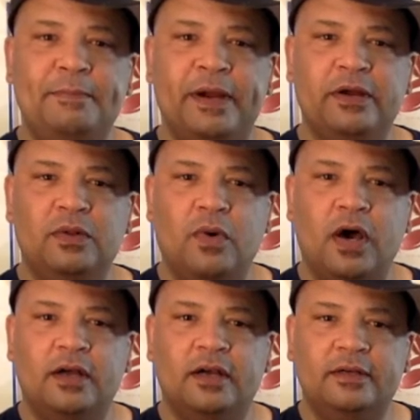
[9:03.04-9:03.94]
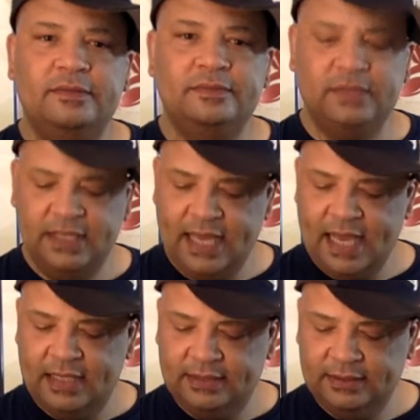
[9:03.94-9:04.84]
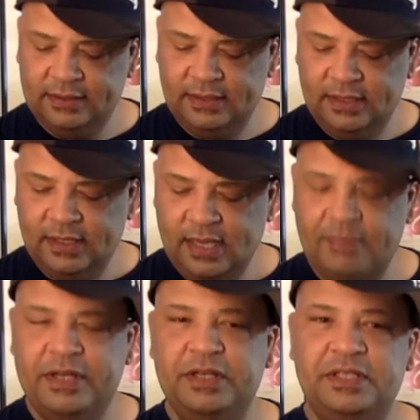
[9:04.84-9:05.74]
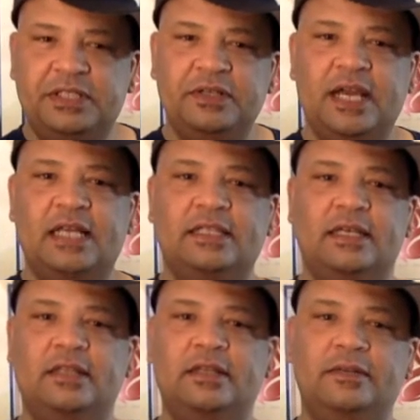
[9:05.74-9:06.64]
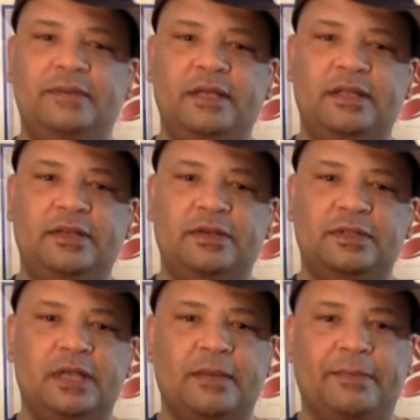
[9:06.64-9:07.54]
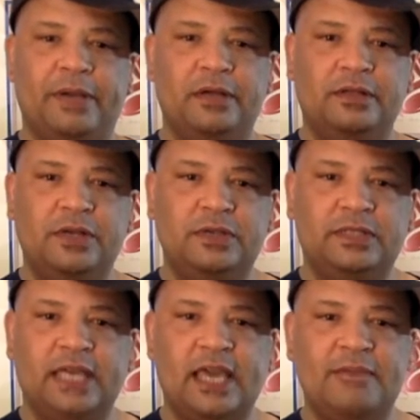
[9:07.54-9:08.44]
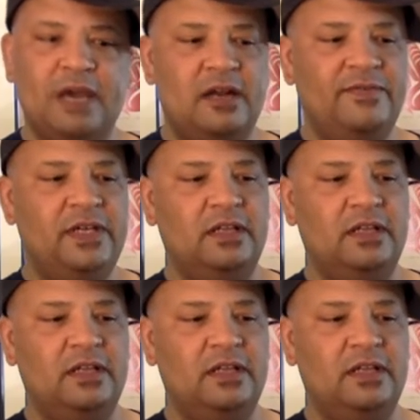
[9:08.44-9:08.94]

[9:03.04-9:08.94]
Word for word: barrel water. Yeah. I mean, you still got the little bit of those uh, barrel notes that came out of it.